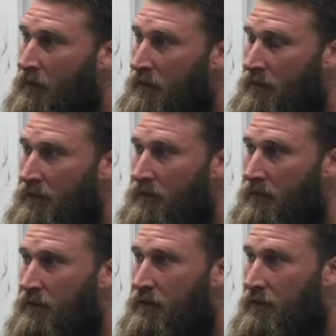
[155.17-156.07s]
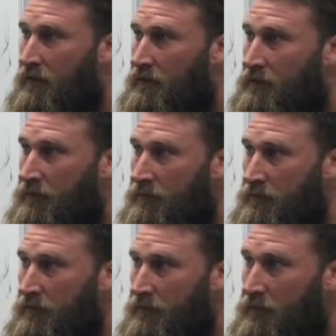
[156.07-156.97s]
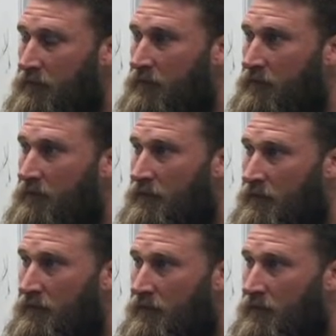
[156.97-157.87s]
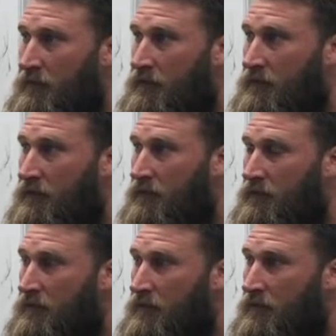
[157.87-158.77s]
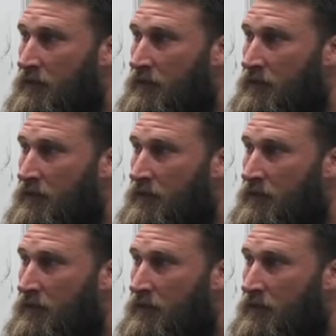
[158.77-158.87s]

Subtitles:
The person shown says nothing.